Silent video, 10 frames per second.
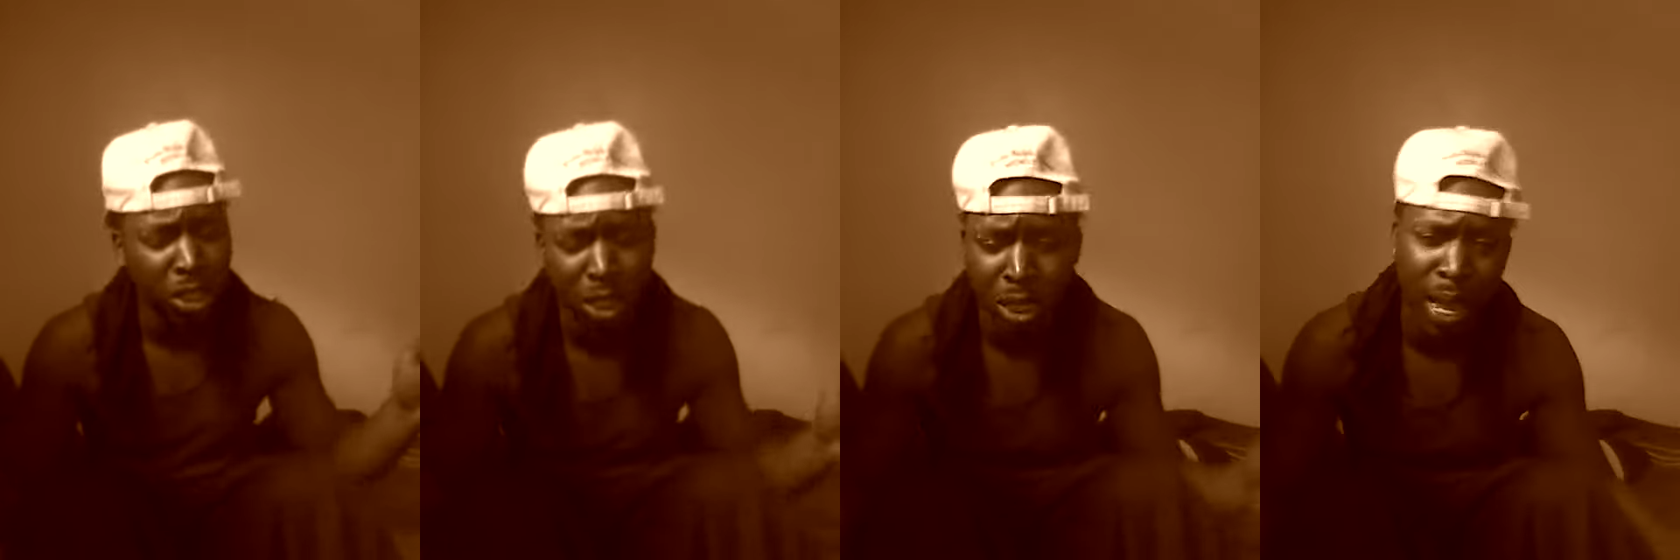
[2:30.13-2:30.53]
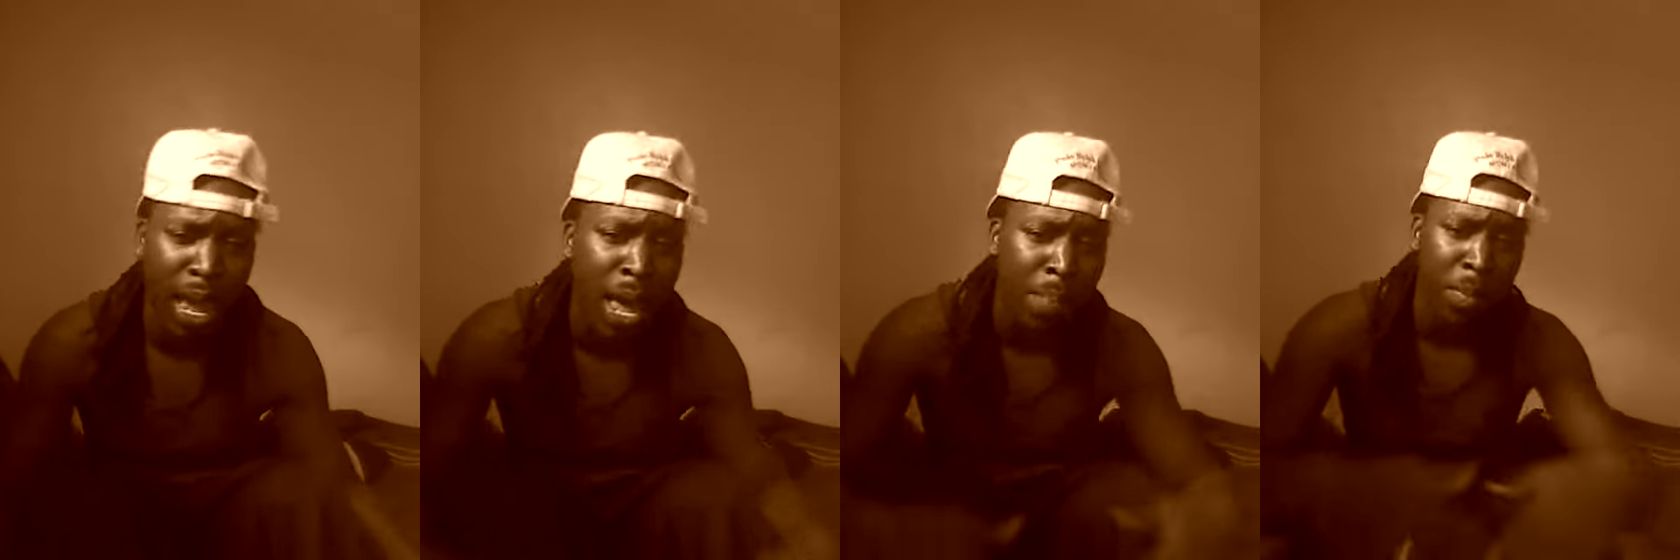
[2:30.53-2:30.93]
just
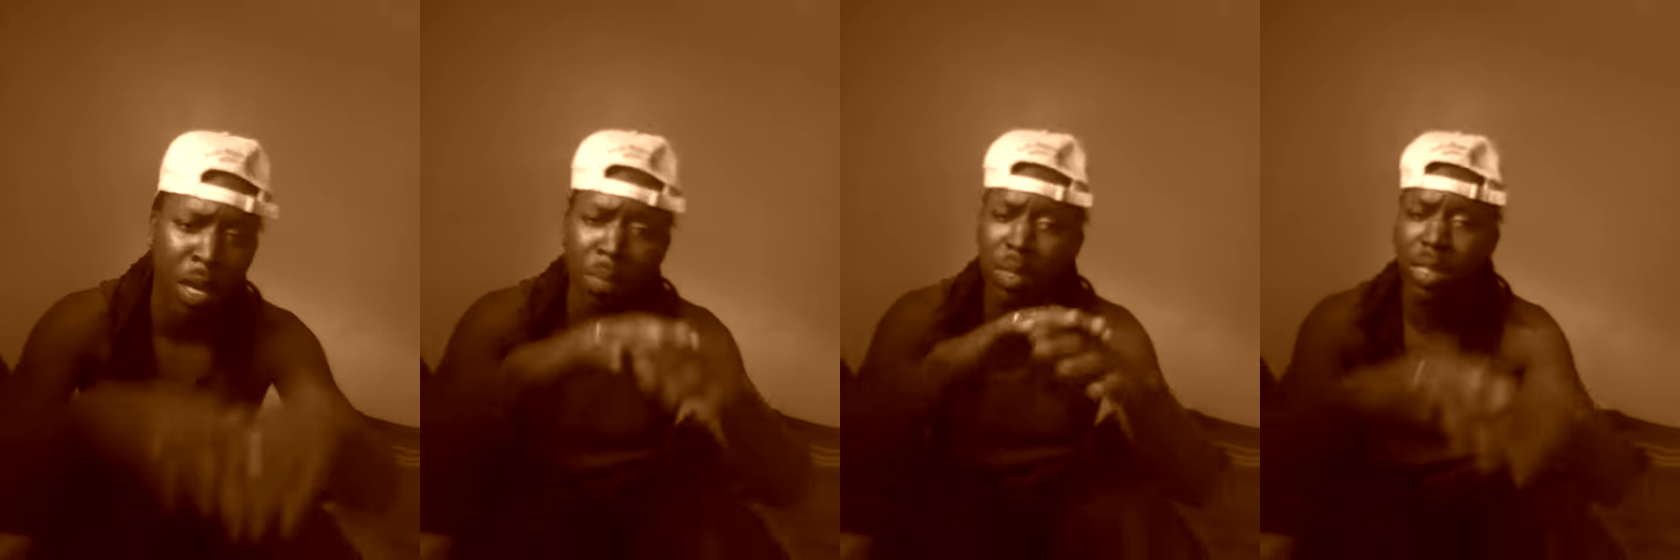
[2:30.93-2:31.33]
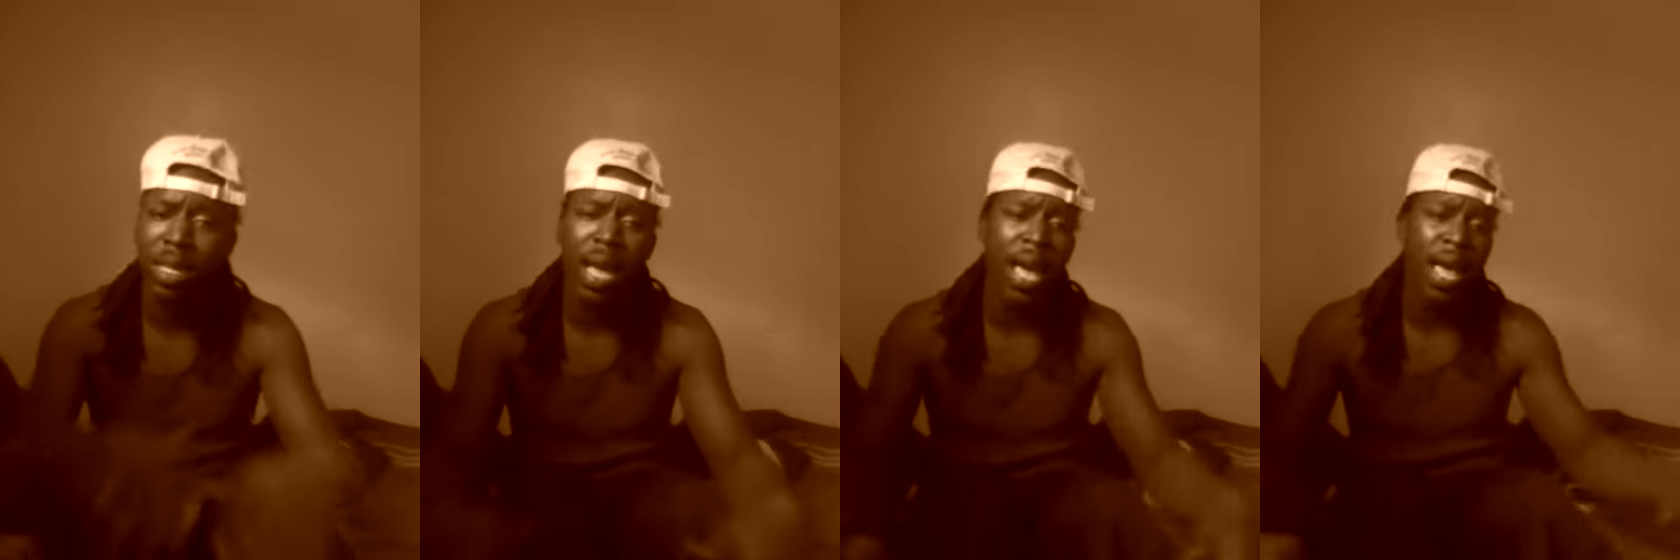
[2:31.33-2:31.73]
let me
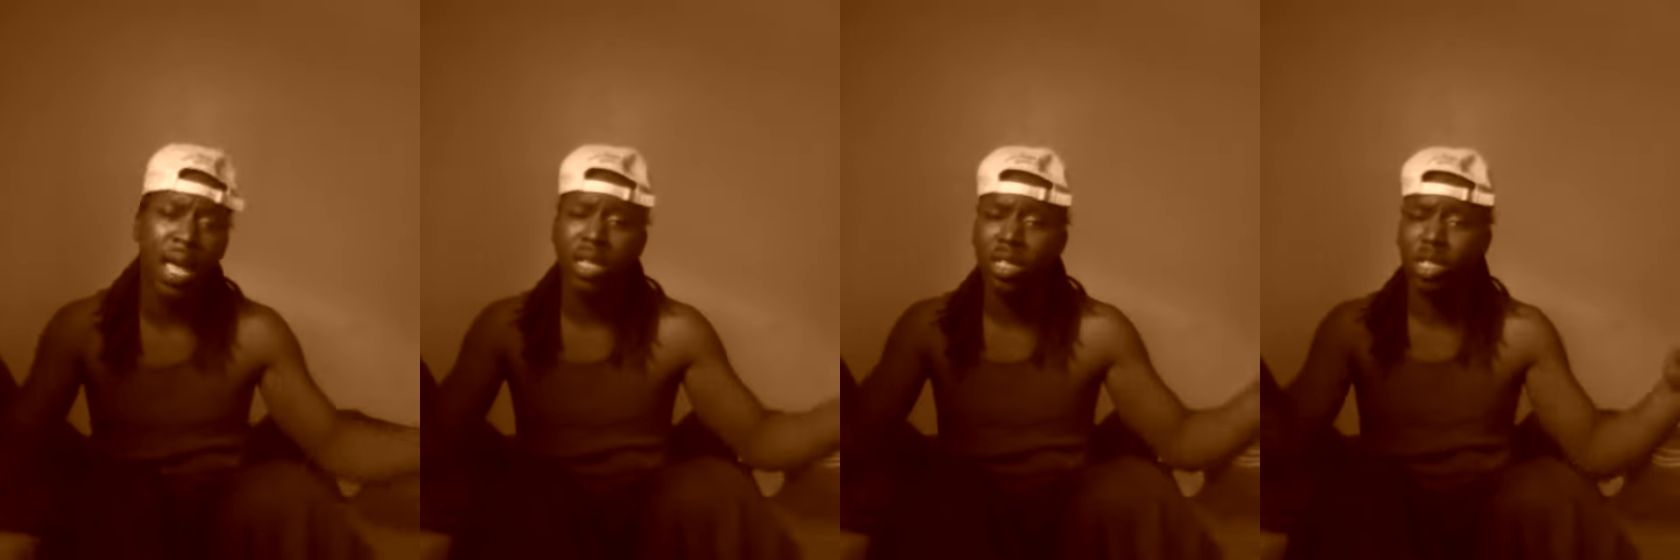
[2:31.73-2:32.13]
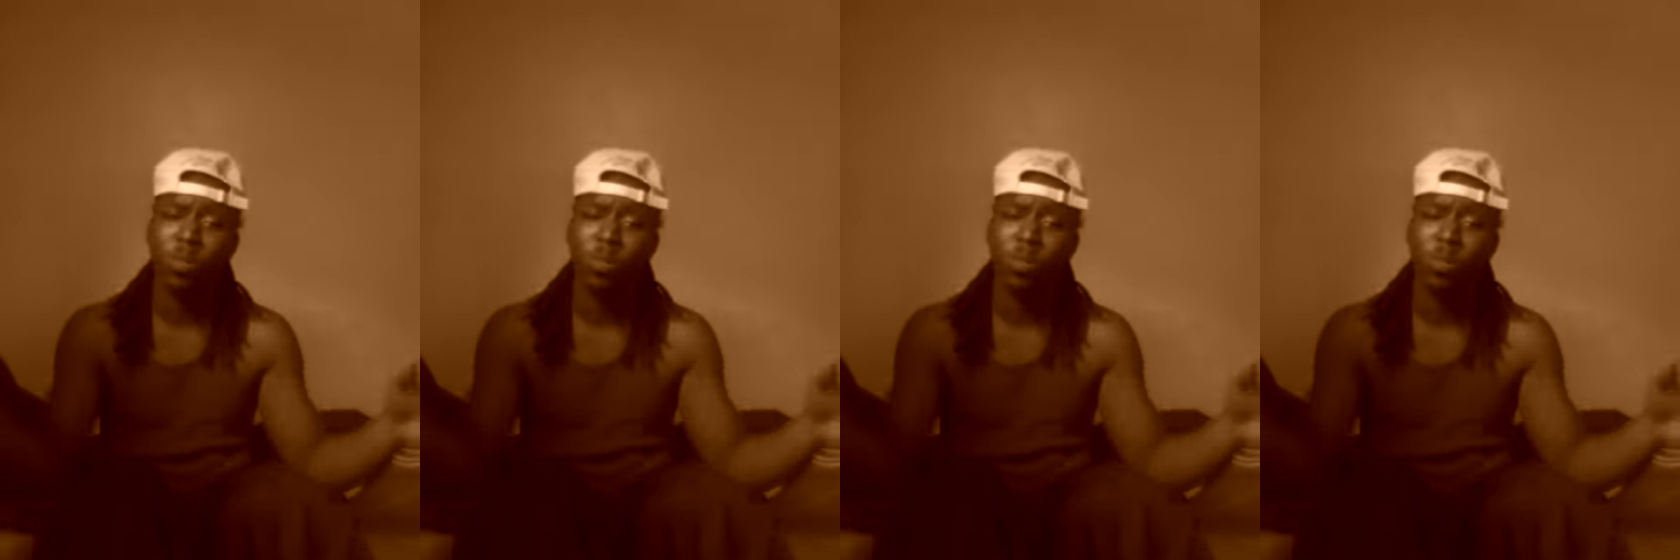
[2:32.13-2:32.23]
massage your